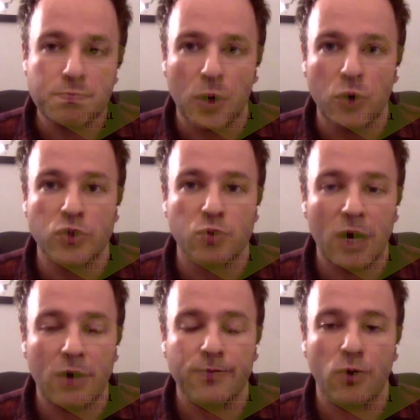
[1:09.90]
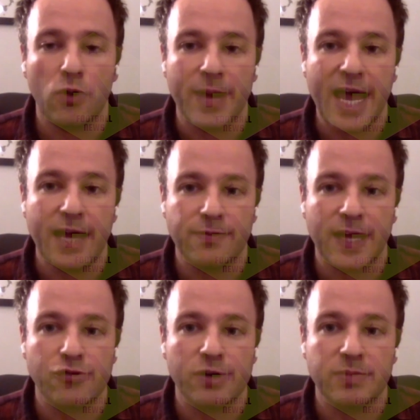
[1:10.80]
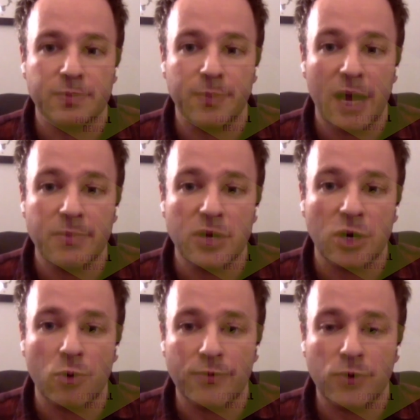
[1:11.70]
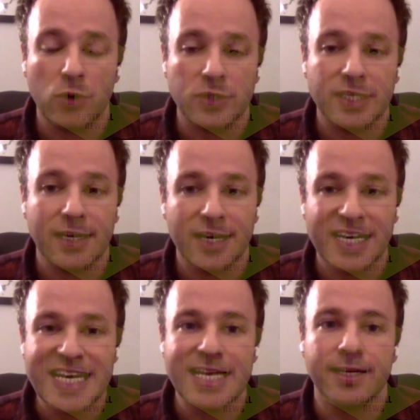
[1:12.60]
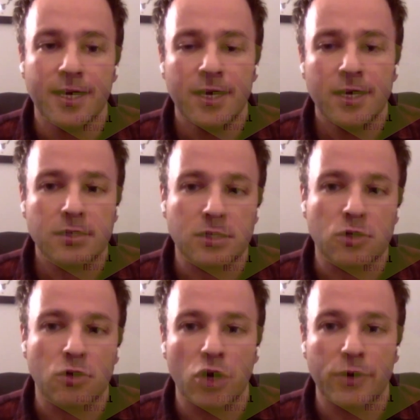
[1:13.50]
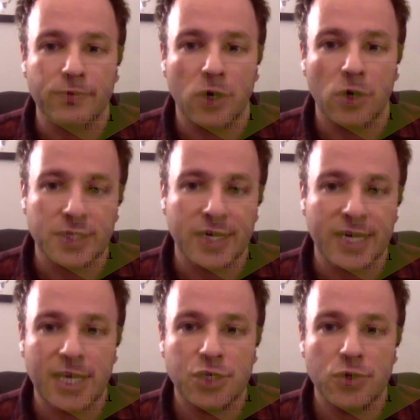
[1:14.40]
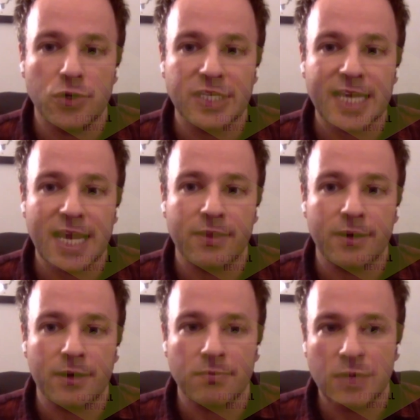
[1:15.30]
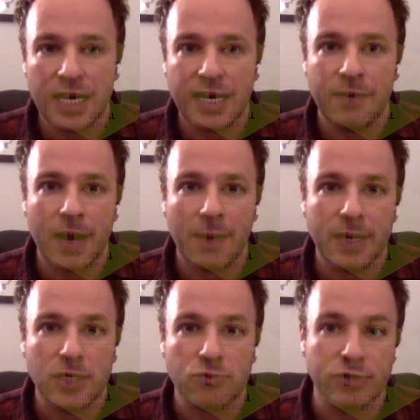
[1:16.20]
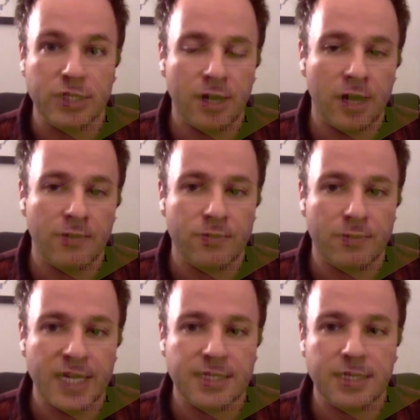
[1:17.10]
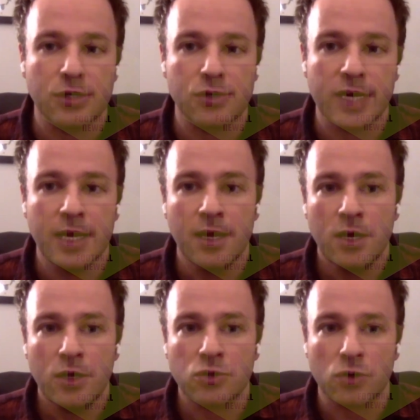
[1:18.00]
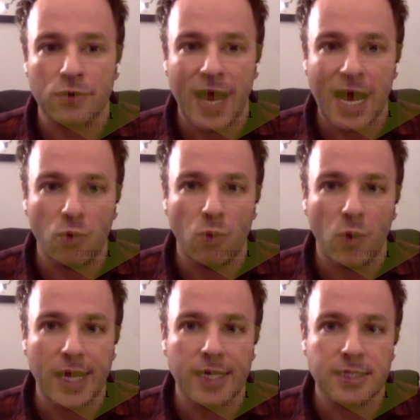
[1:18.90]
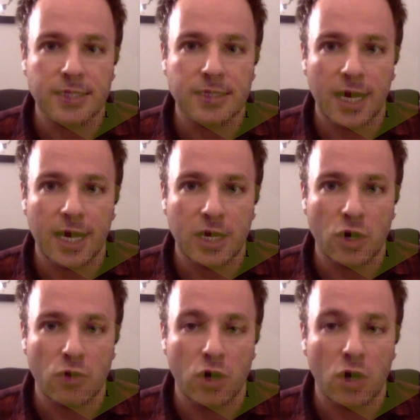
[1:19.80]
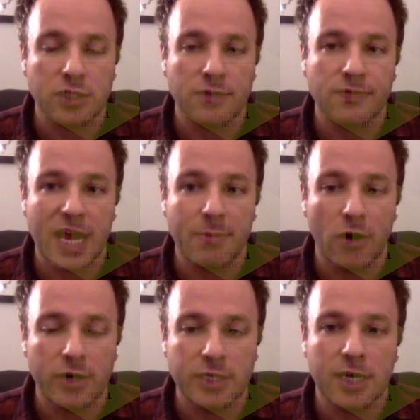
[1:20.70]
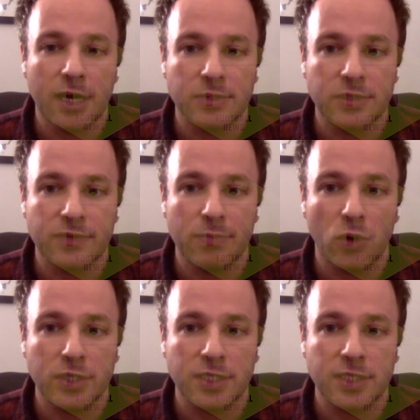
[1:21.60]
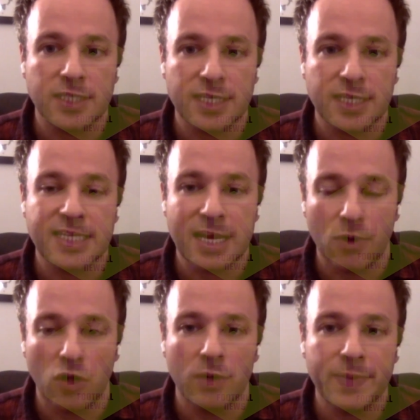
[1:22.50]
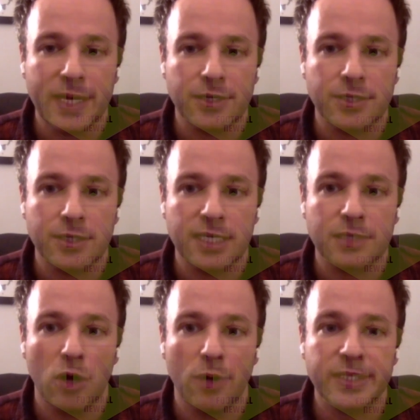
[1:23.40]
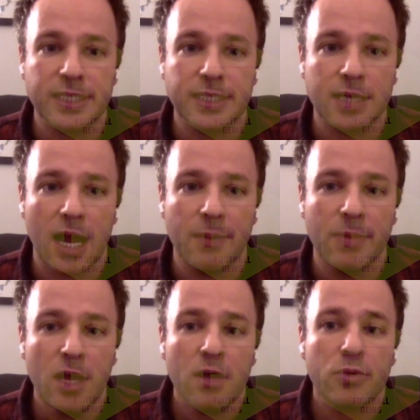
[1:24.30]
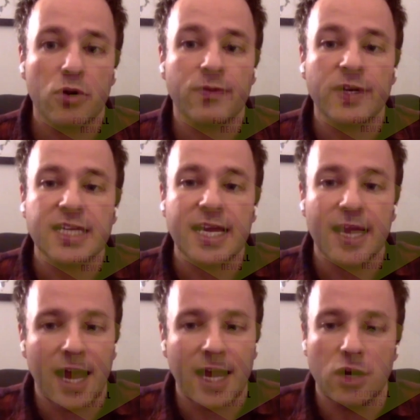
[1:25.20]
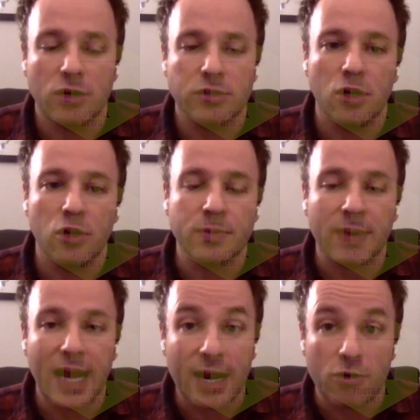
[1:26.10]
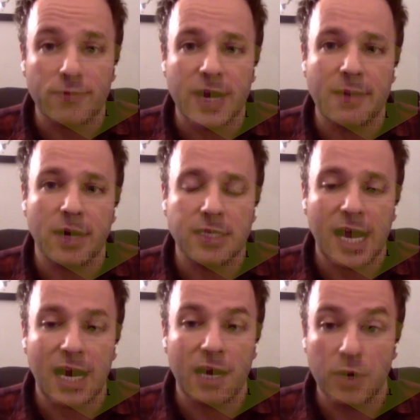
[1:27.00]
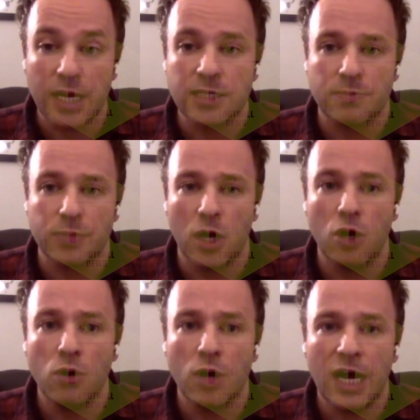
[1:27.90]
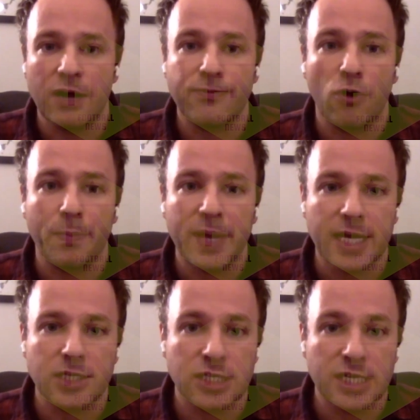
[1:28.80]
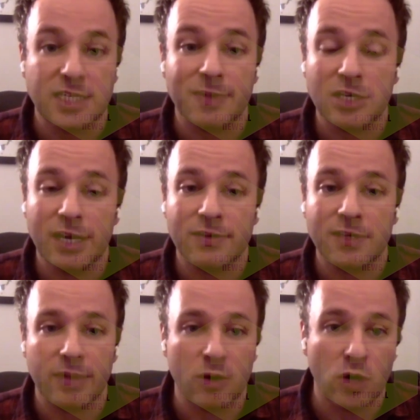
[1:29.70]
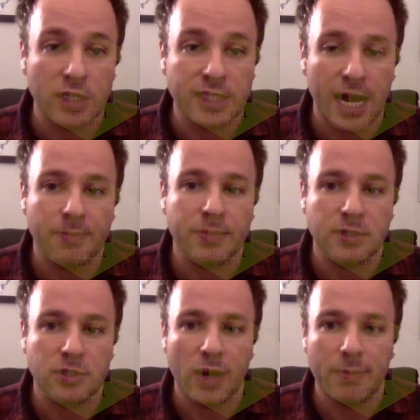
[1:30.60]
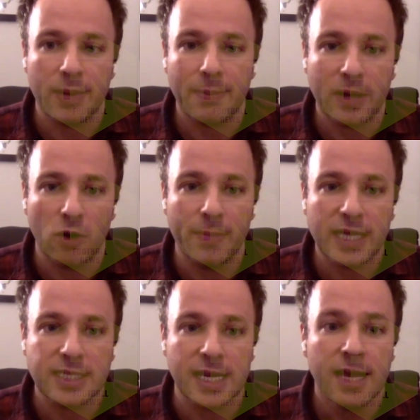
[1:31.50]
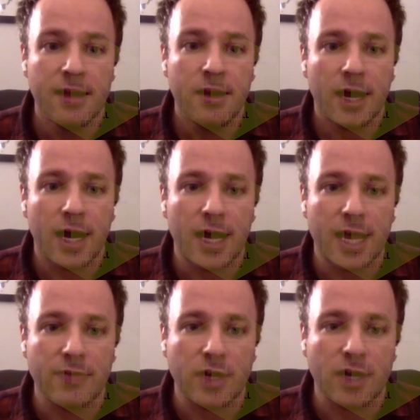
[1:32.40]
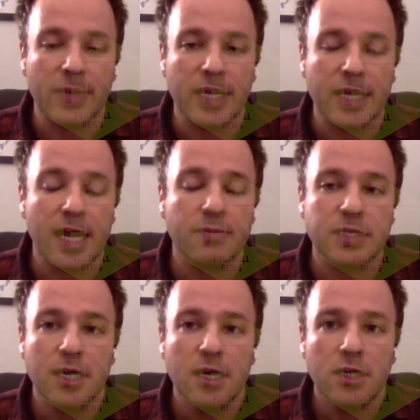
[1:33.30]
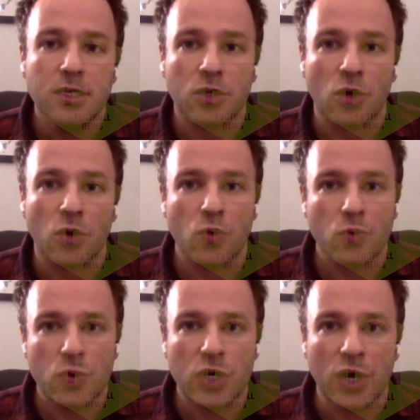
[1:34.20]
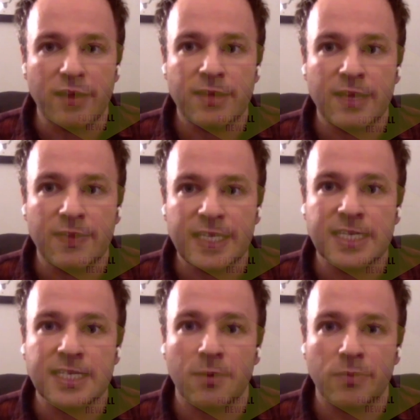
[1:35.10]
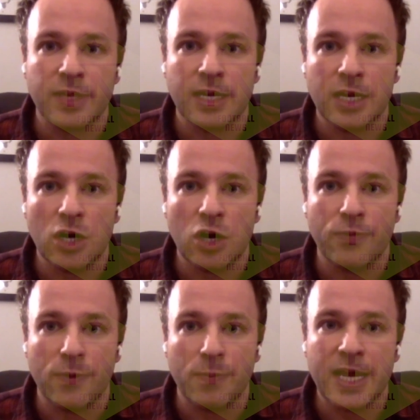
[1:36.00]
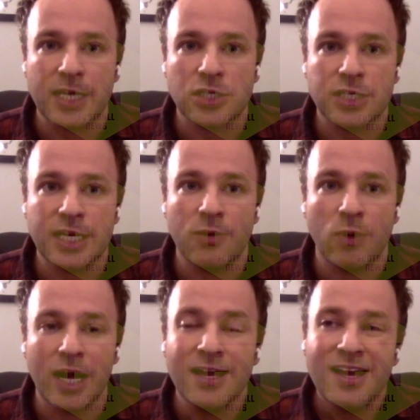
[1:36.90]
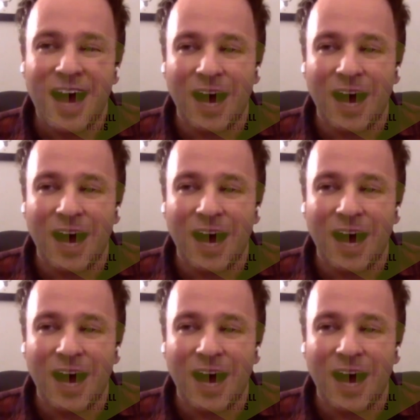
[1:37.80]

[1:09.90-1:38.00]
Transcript: bodes well for them ahead of that trip to Bayern Munich, where of course they're going to need to score a lot of goals. So I guess you can say that Kylian Mbappe's return from his injury sort of outweighs the loss of Neymar in terms of importance to the team on the pitch at this moment in time. But obviously, to lose a player of Neymar's caliber is a blow for PSG, especially if something were to happen to Mbappe or Messi in the coming games. So, I think this is something, for PSG where